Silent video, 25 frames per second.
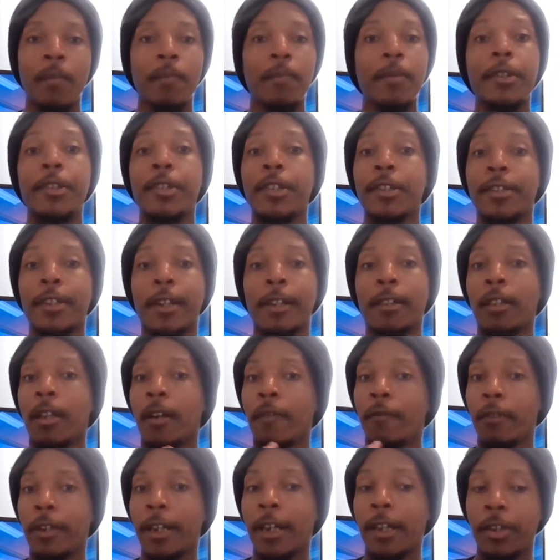But since I
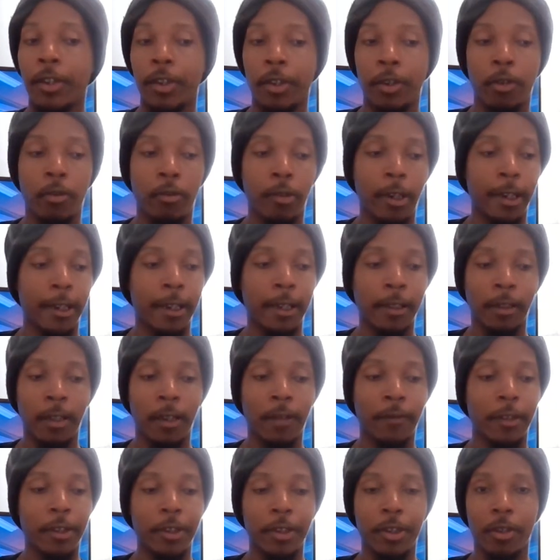love what I do and I
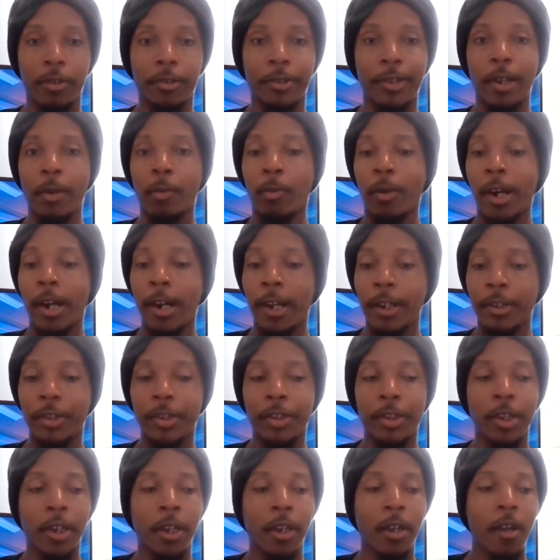love the shows I
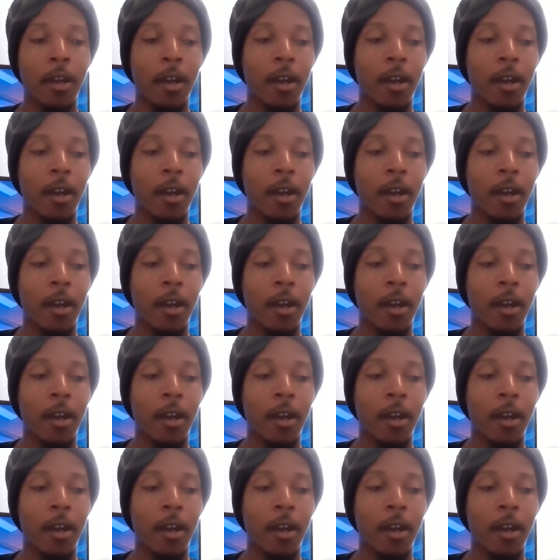watch,